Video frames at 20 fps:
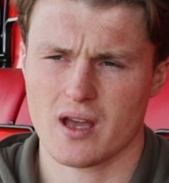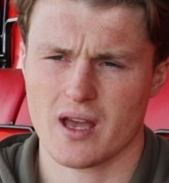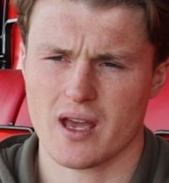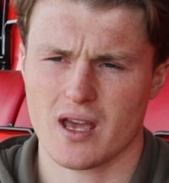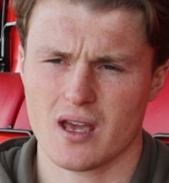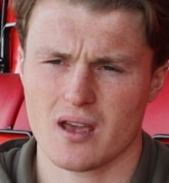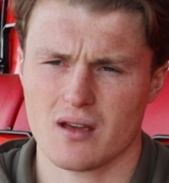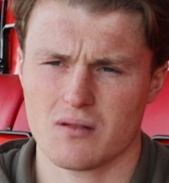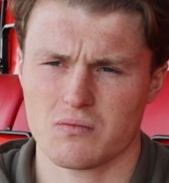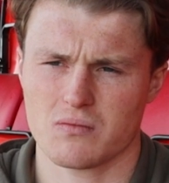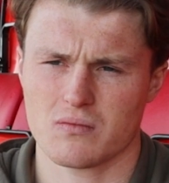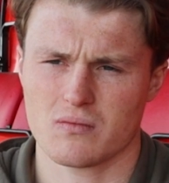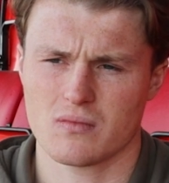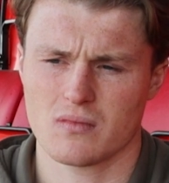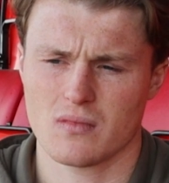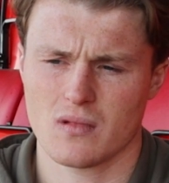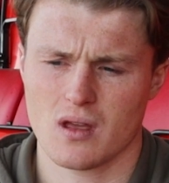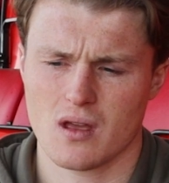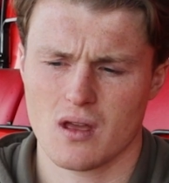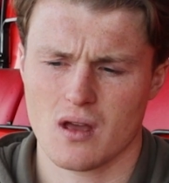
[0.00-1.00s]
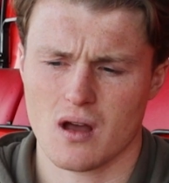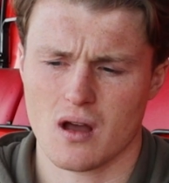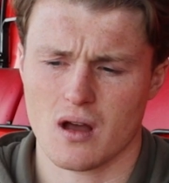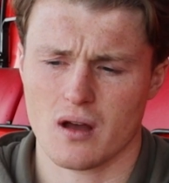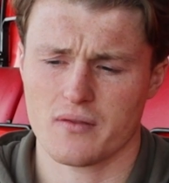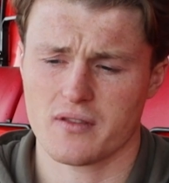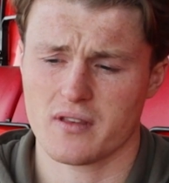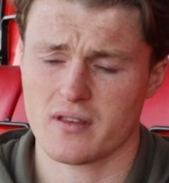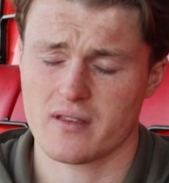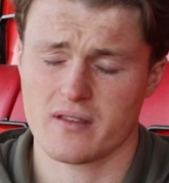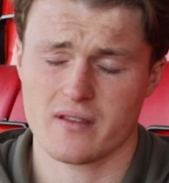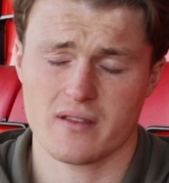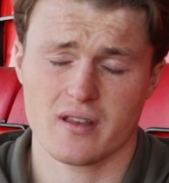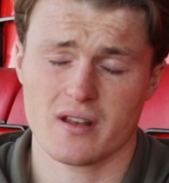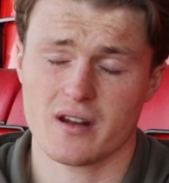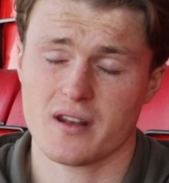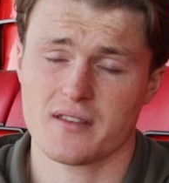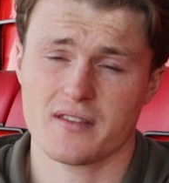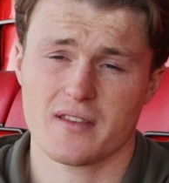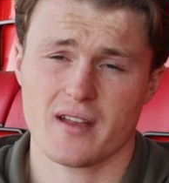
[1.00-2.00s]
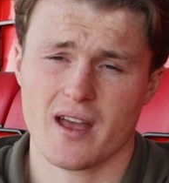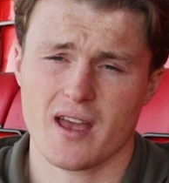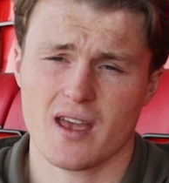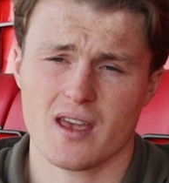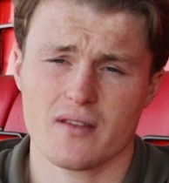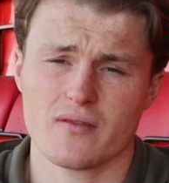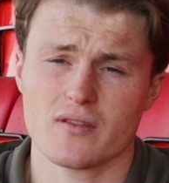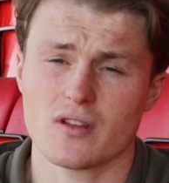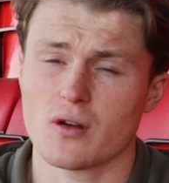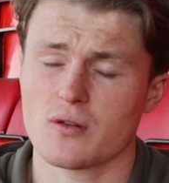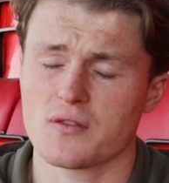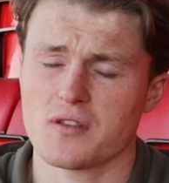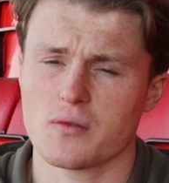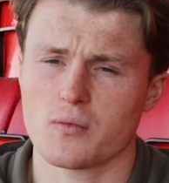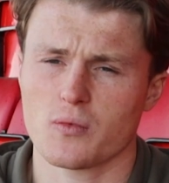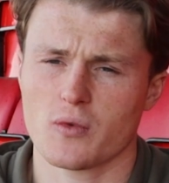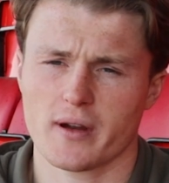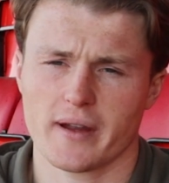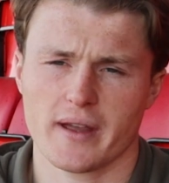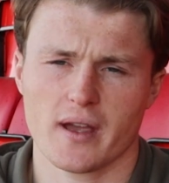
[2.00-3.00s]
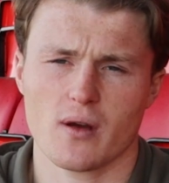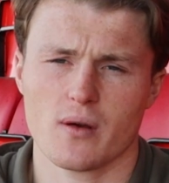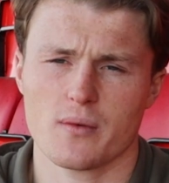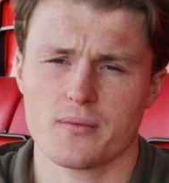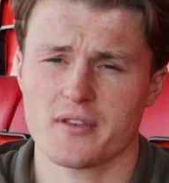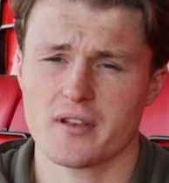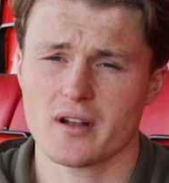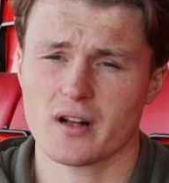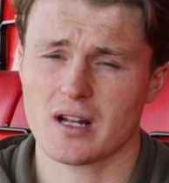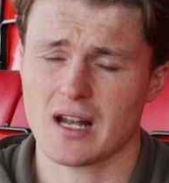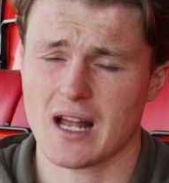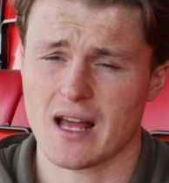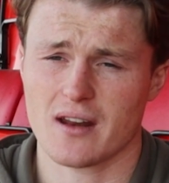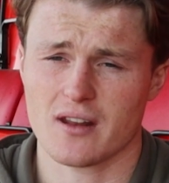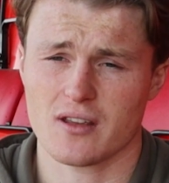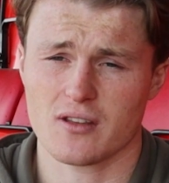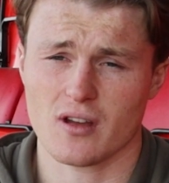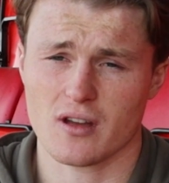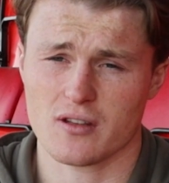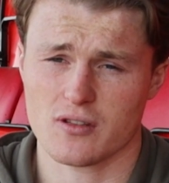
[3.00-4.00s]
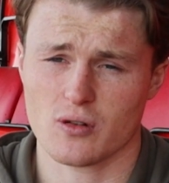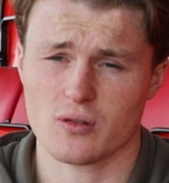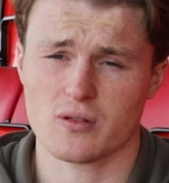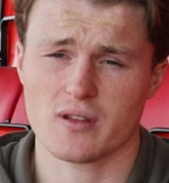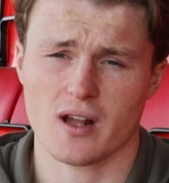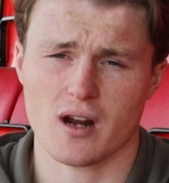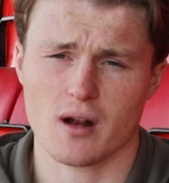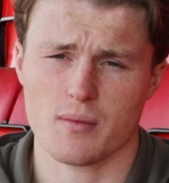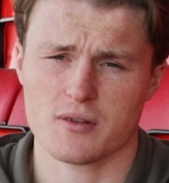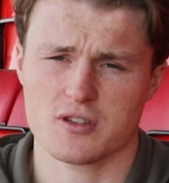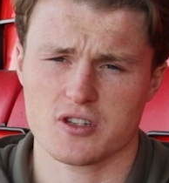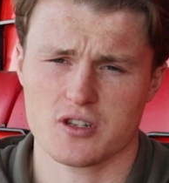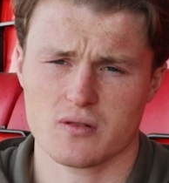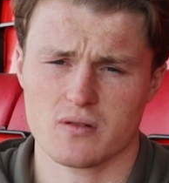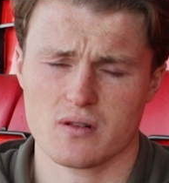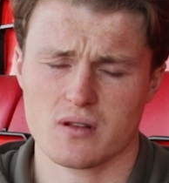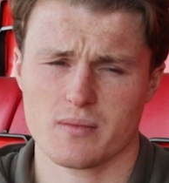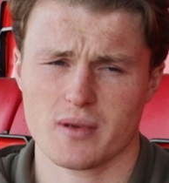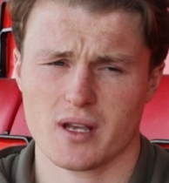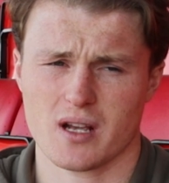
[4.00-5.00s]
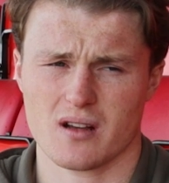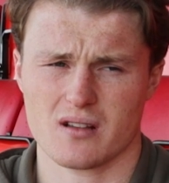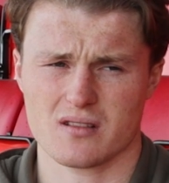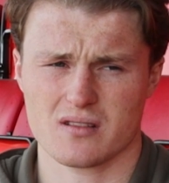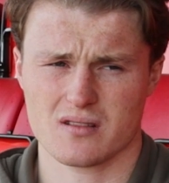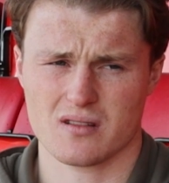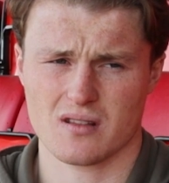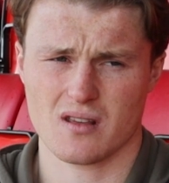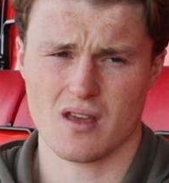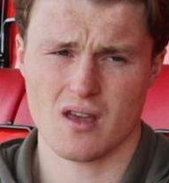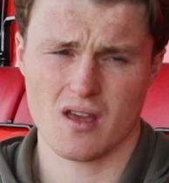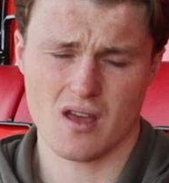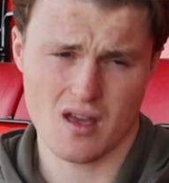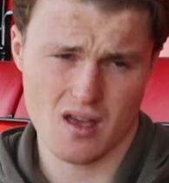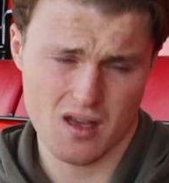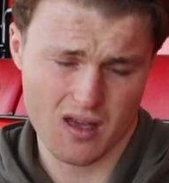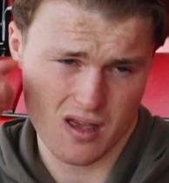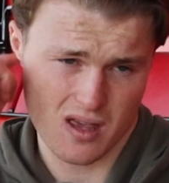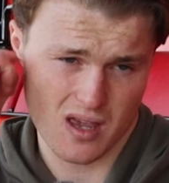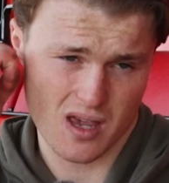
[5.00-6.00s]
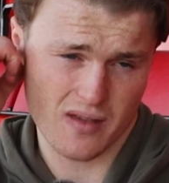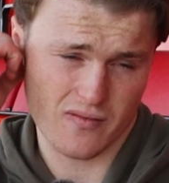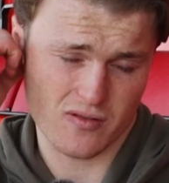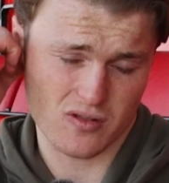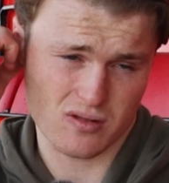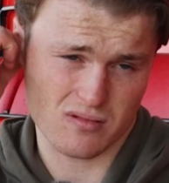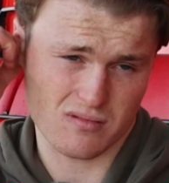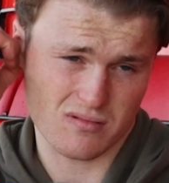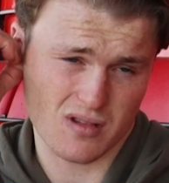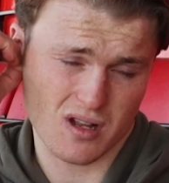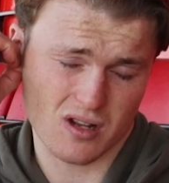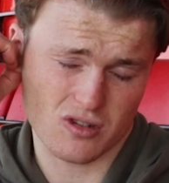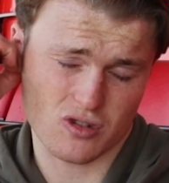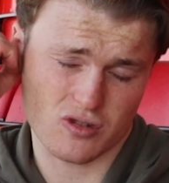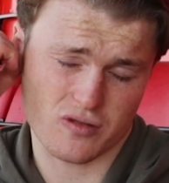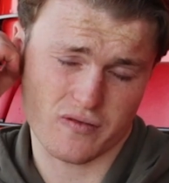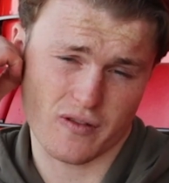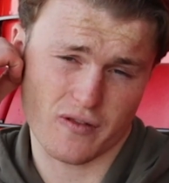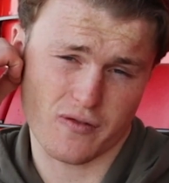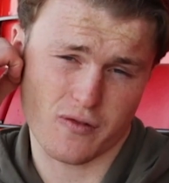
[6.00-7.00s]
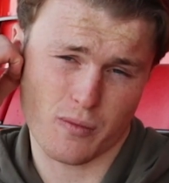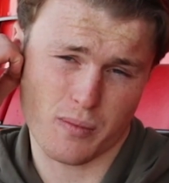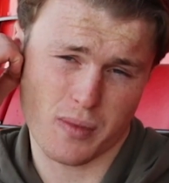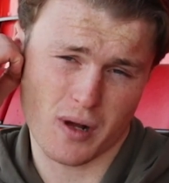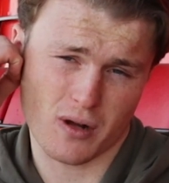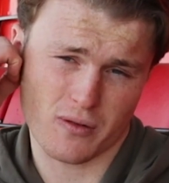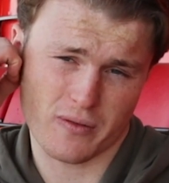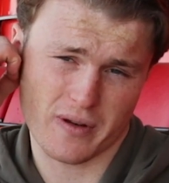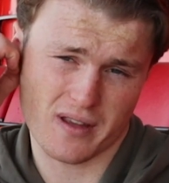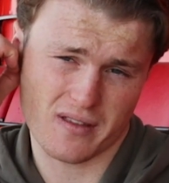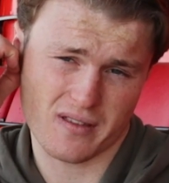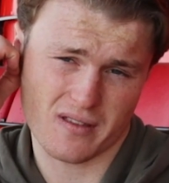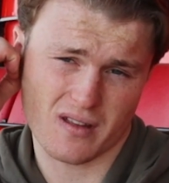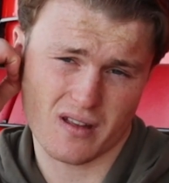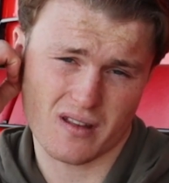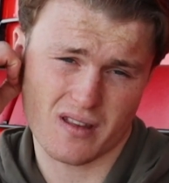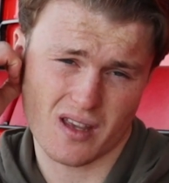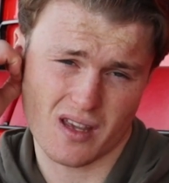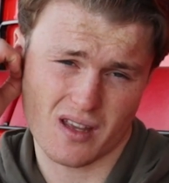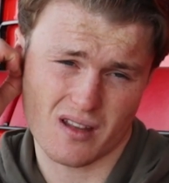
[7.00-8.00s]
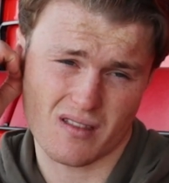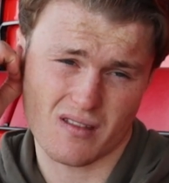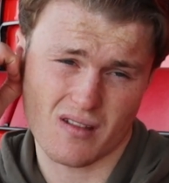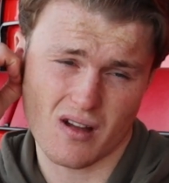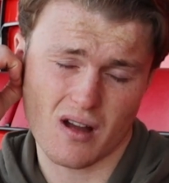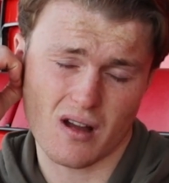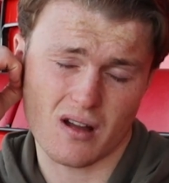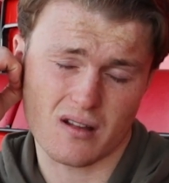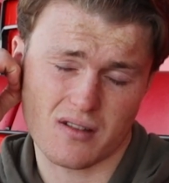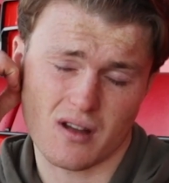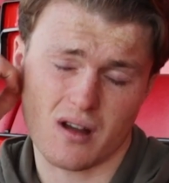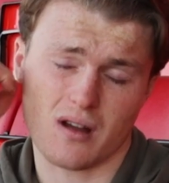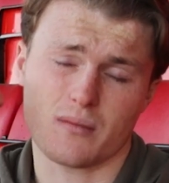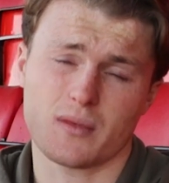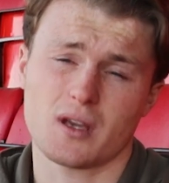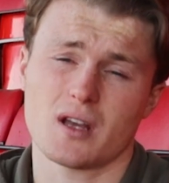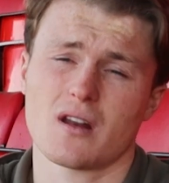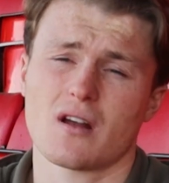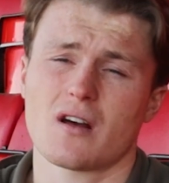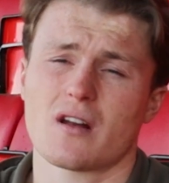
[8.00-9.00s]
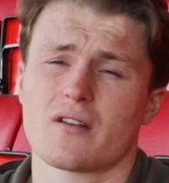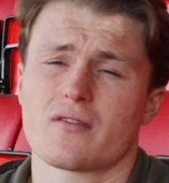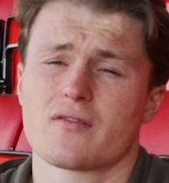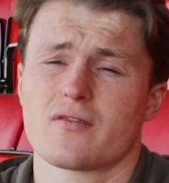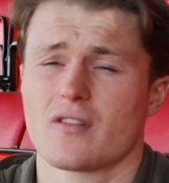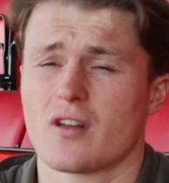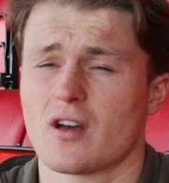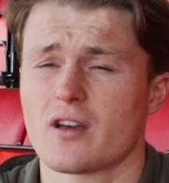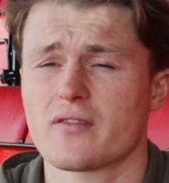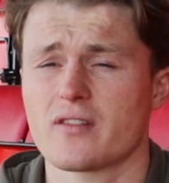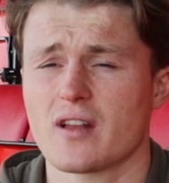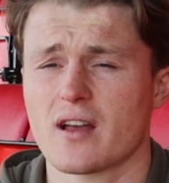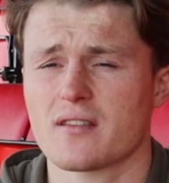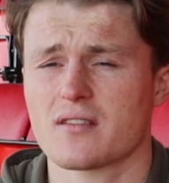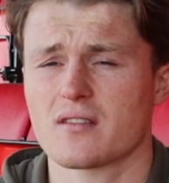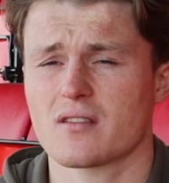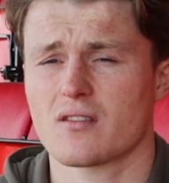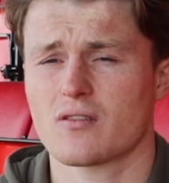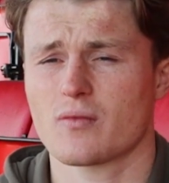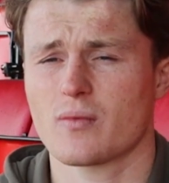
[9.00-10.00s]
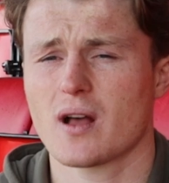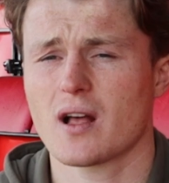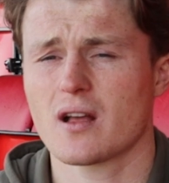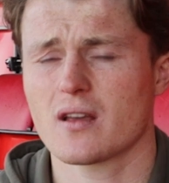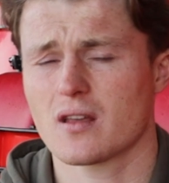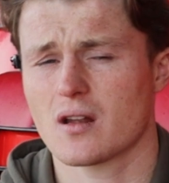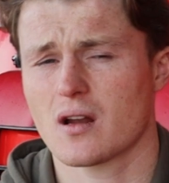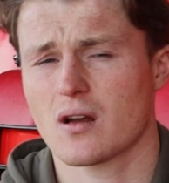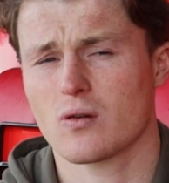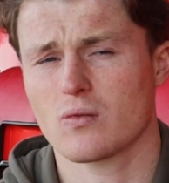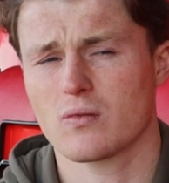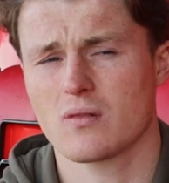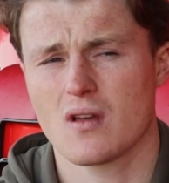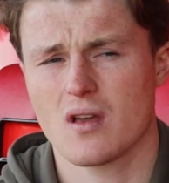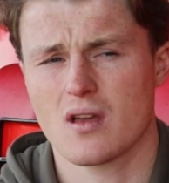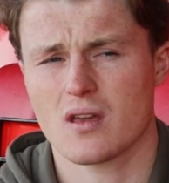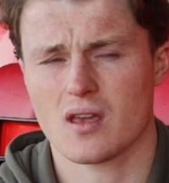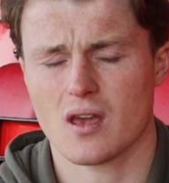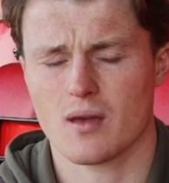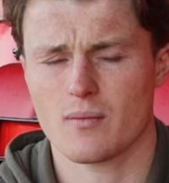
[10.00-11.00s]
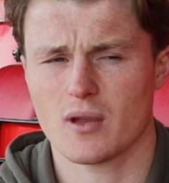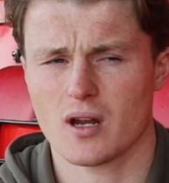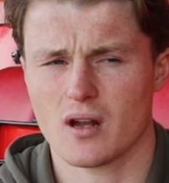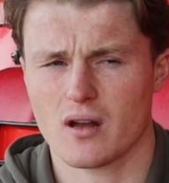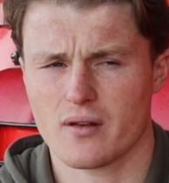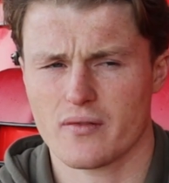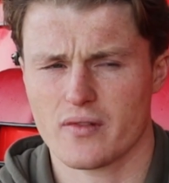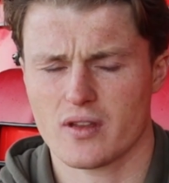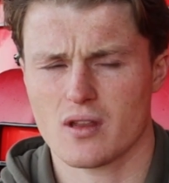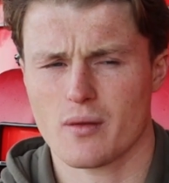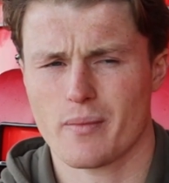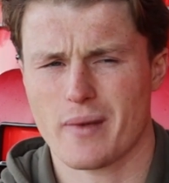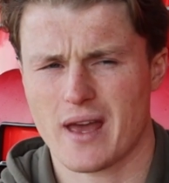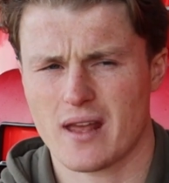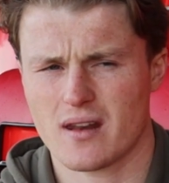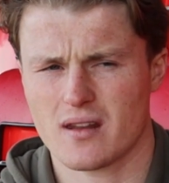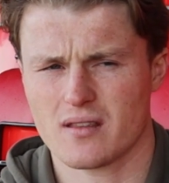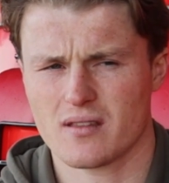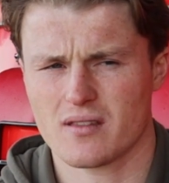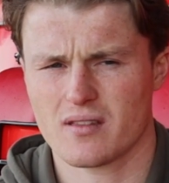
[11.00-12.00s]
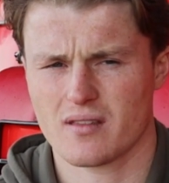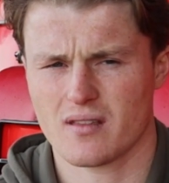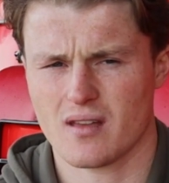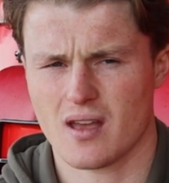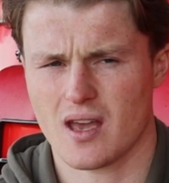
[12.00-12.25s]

Um, obviously, to this day, even though it didn't work out, I'm still glad I, I took that opportunity because even not just for football reasons, I think it's taught, taught me a lot of life lessons as well, you know, gave me a lot of independence.